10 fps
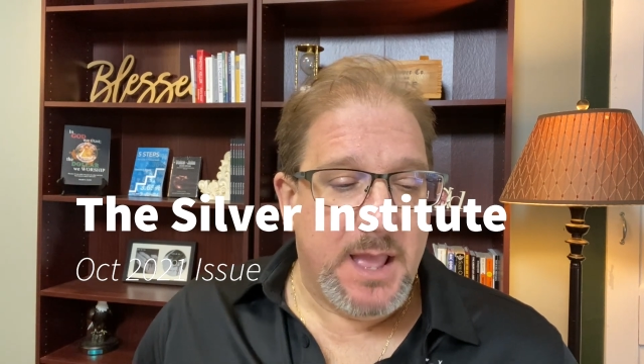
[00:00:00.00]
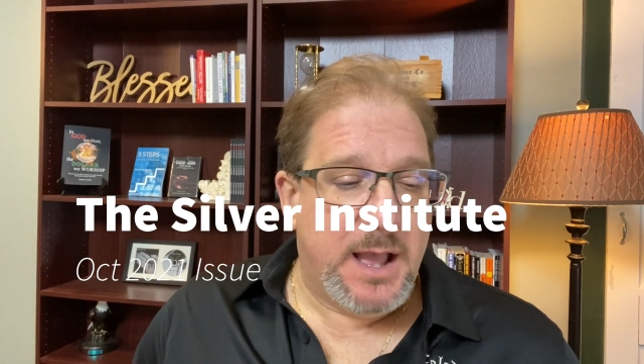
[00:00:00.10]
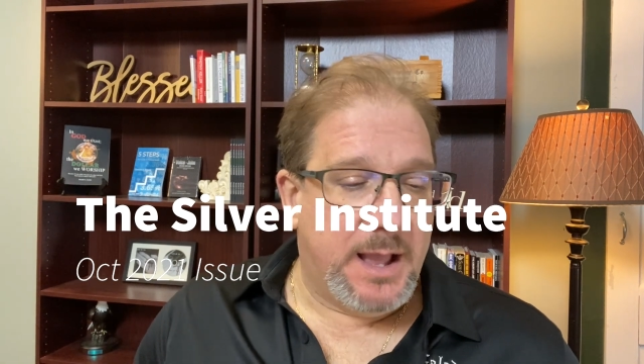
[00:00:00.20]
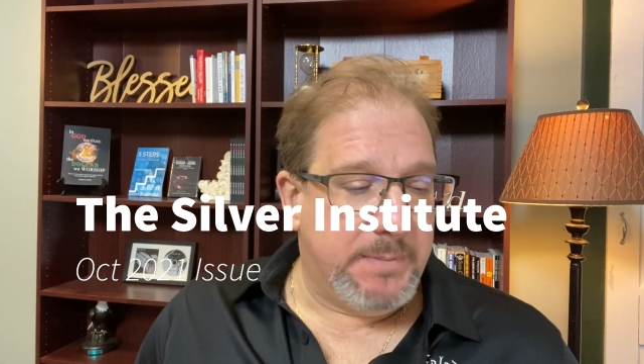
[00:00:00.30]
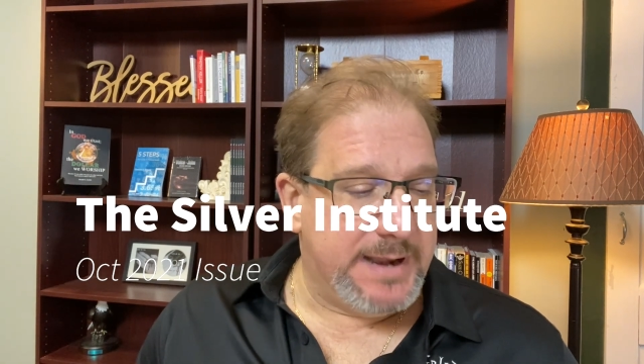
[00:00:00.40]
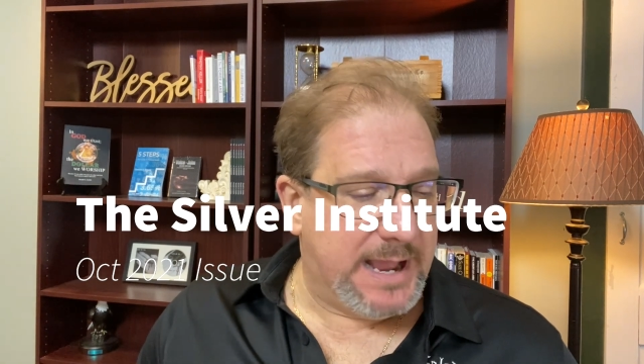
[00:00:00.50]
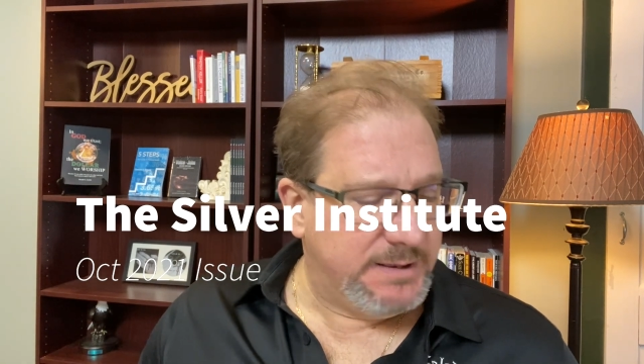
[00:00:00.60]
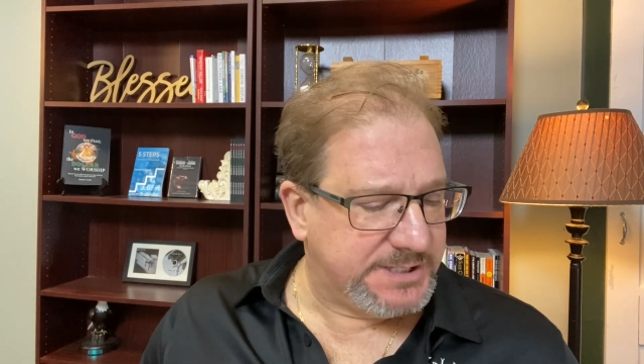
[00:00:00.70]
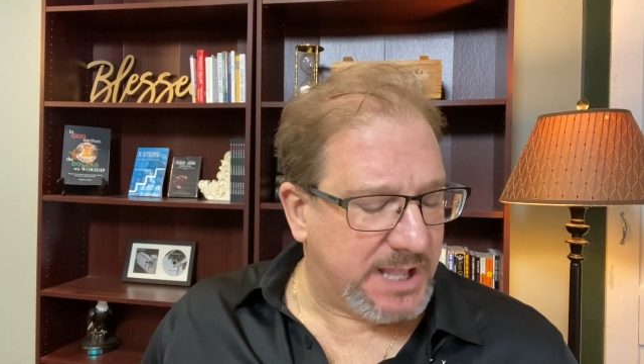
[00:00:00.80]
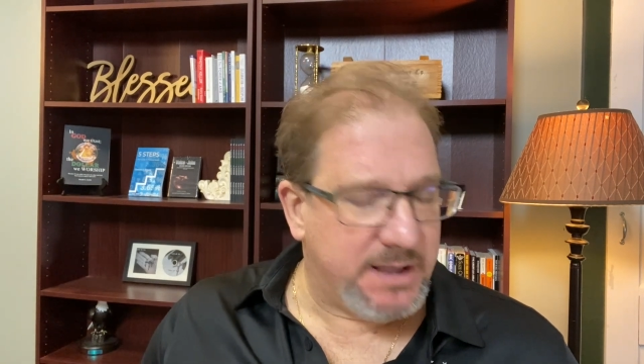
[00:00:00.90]
But
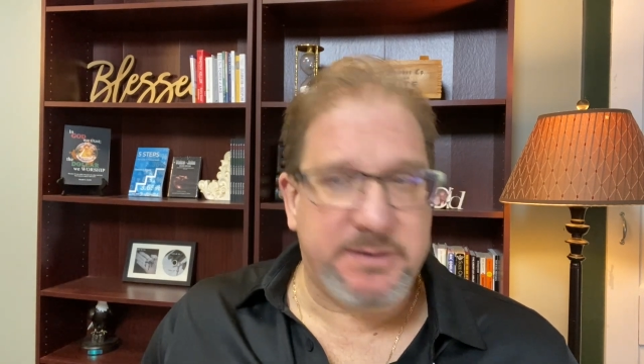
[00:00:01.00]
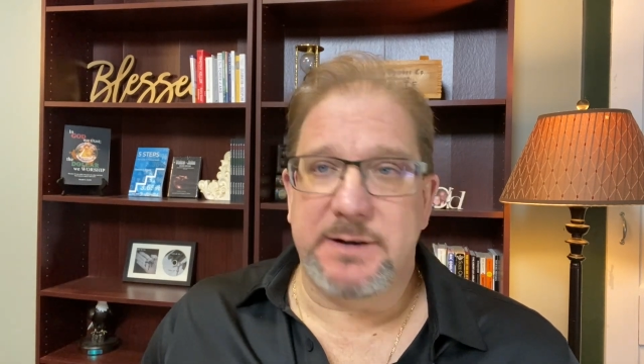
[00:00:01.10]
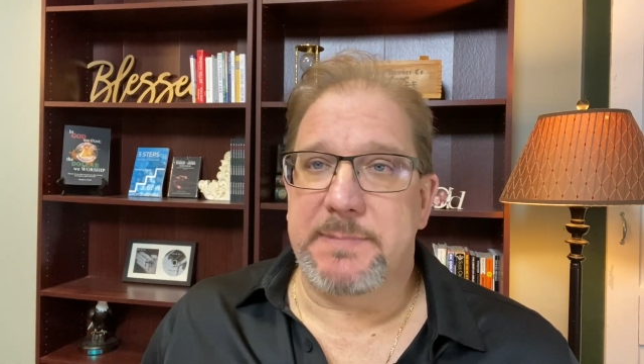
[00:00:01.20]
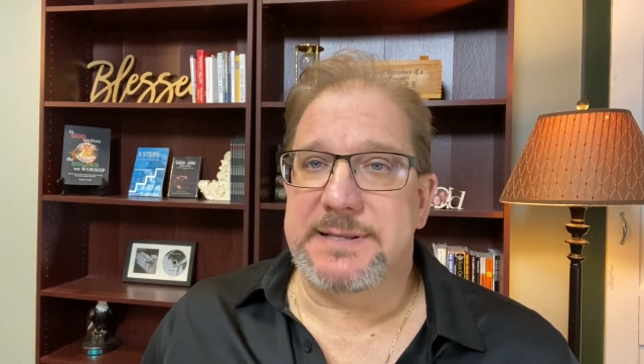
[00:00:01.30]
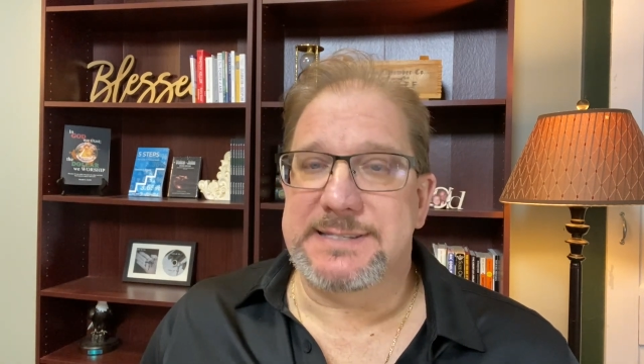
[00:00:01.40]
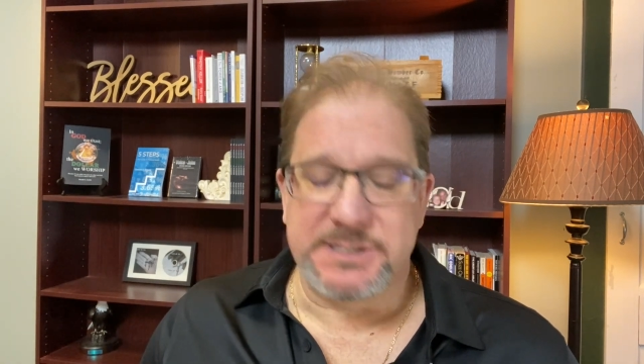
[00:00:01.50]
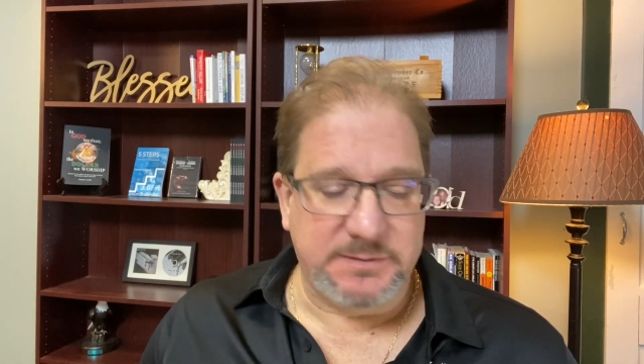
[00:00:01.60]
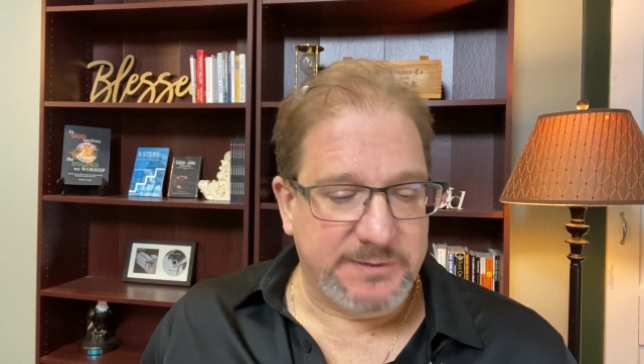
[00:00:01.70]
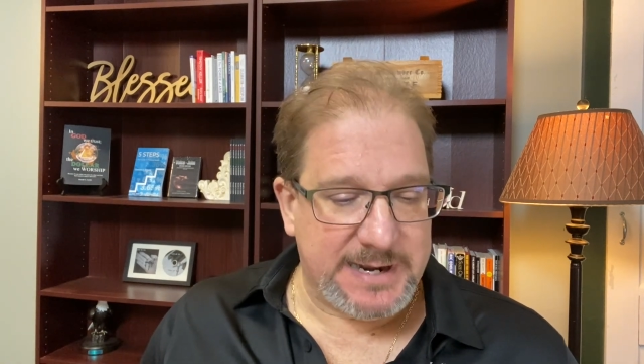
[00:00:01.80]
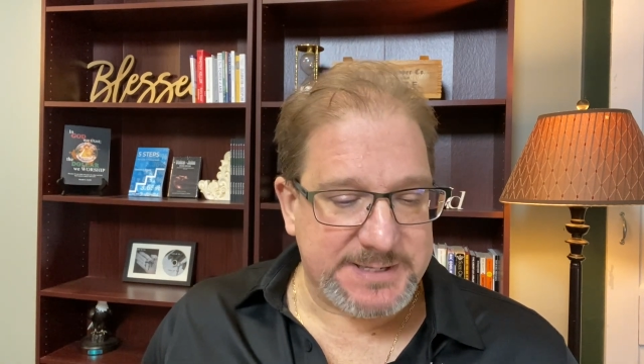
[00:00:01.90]
now it's talking about
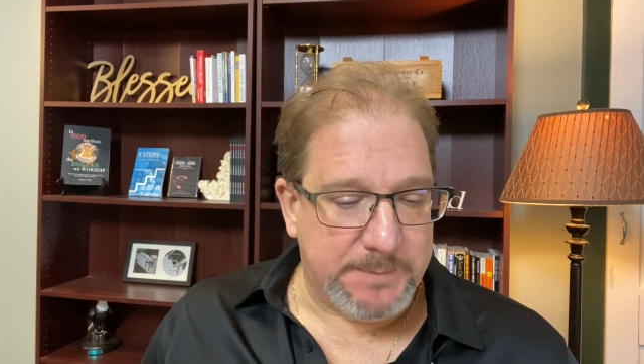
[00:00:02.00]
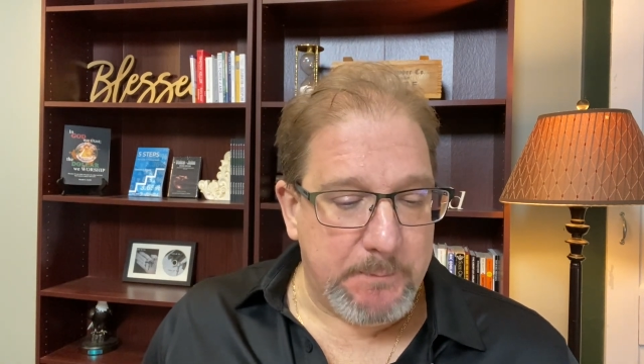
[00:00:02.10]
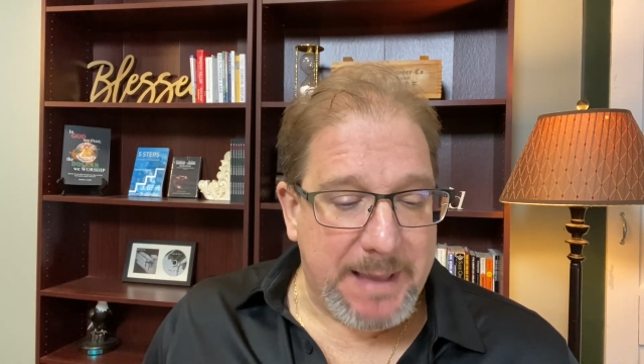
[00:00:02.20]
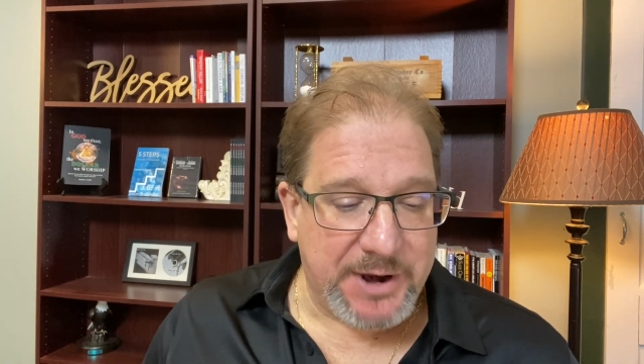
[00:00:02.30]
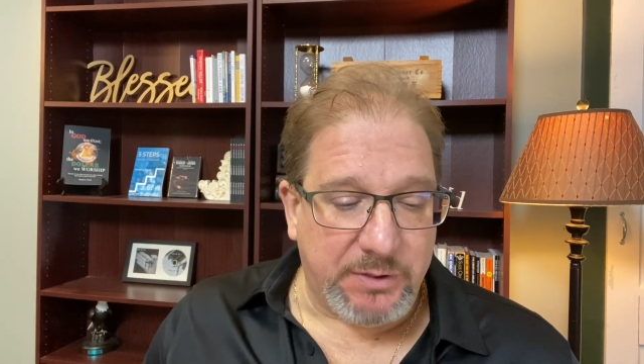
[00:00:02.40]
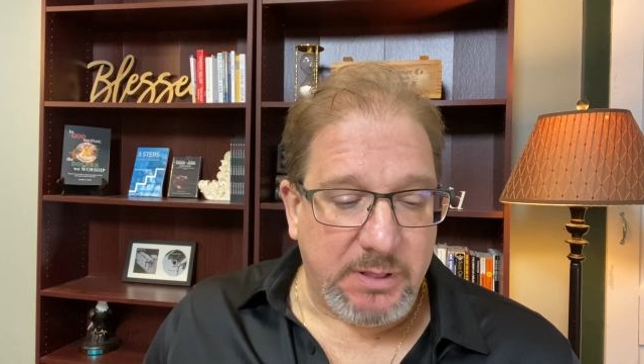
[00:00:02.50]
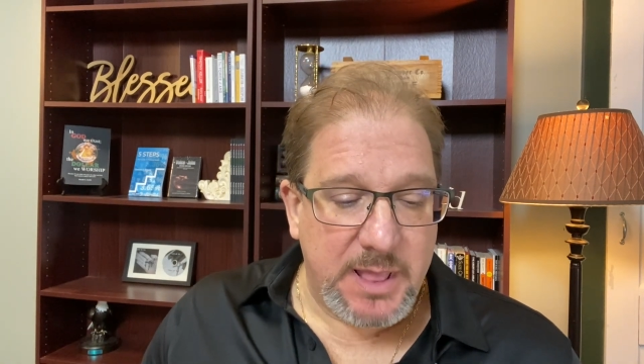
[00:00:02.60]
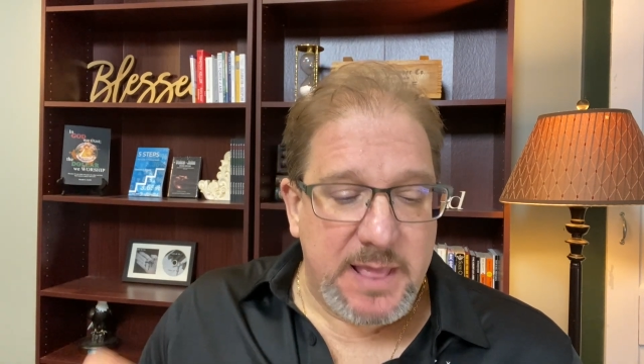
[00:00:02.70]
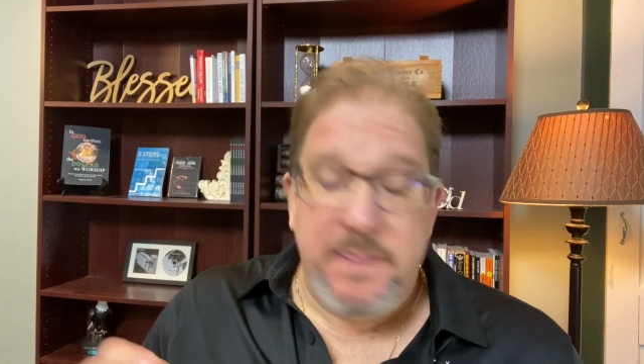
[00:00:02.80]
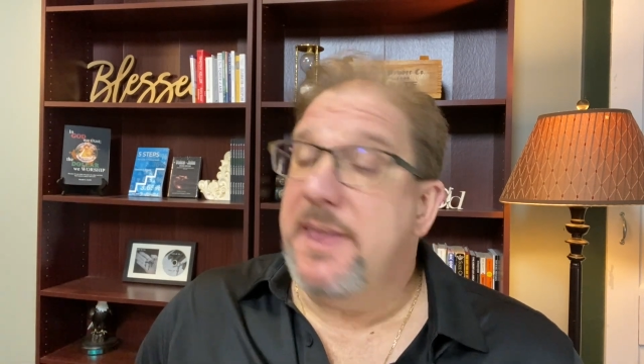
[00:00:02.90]
silver as a metal
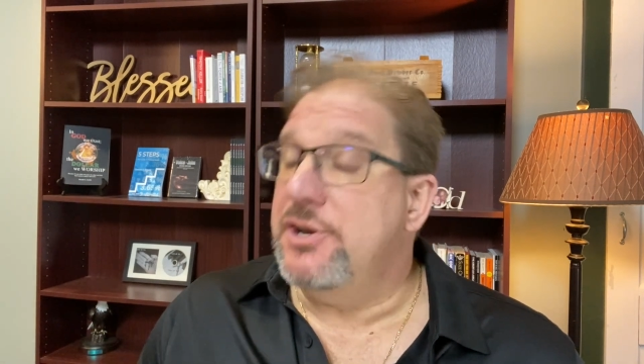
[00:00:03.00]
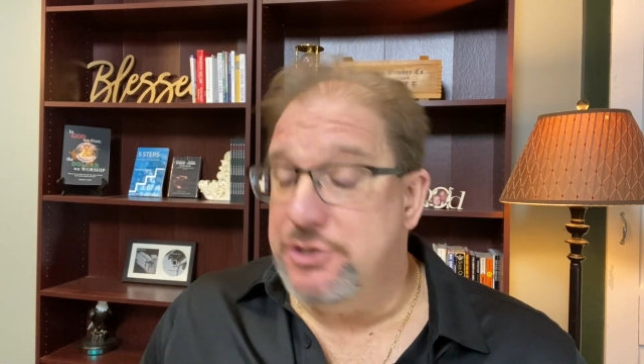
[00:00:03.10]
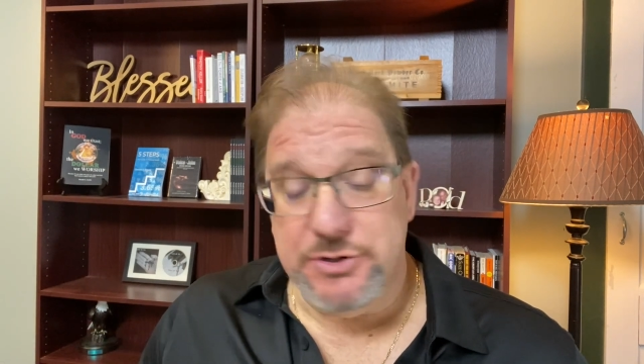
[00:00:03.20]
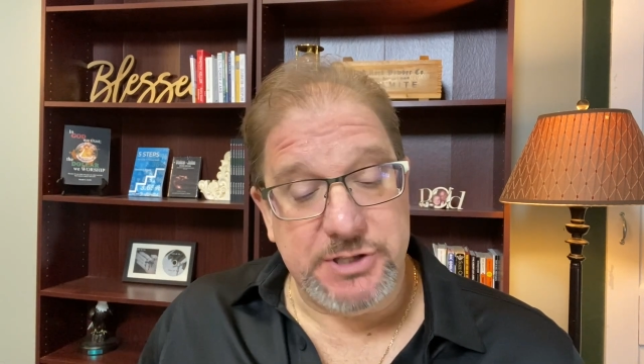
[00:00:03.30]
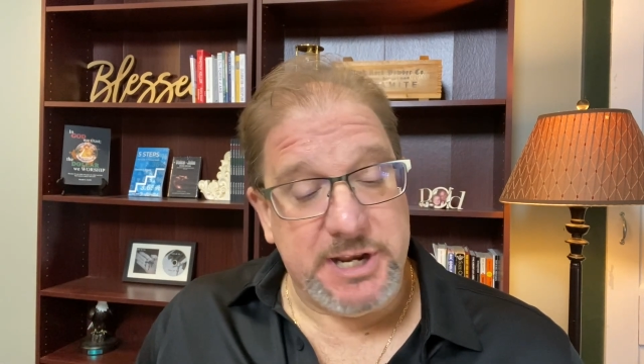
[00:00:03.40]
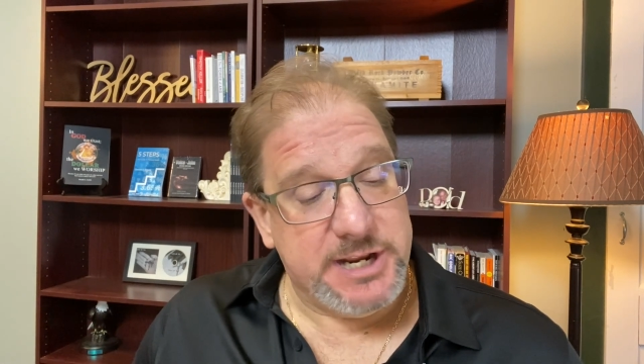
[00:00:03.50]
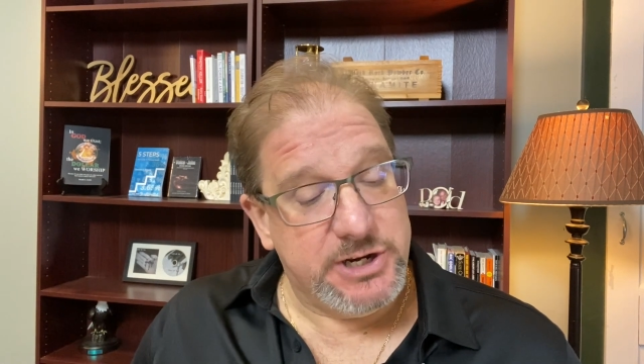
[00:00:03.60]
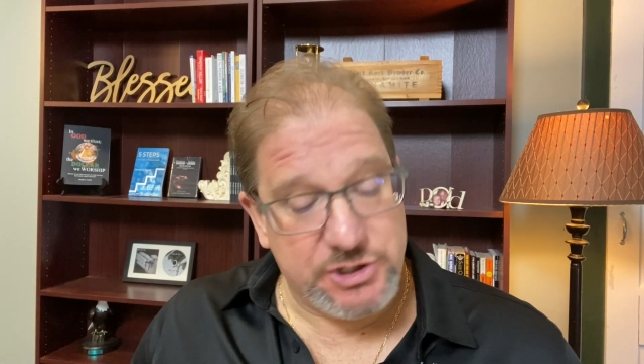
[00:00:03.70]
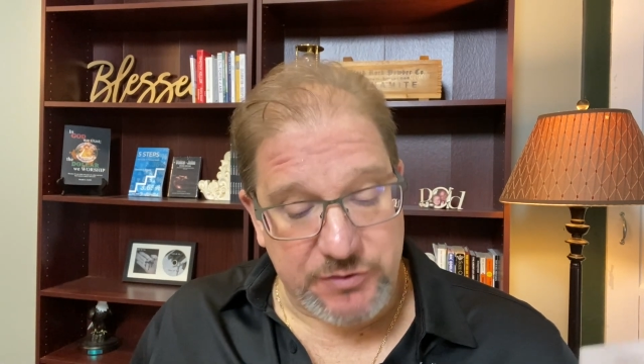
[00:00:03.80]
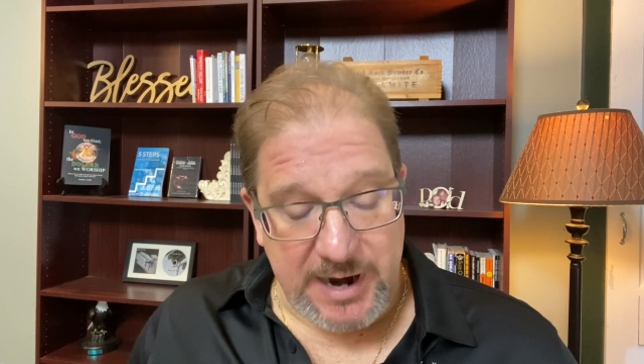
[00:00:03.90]
that is used in
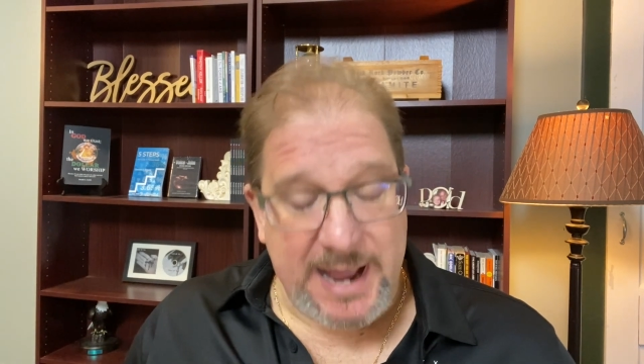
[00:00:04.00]
industry.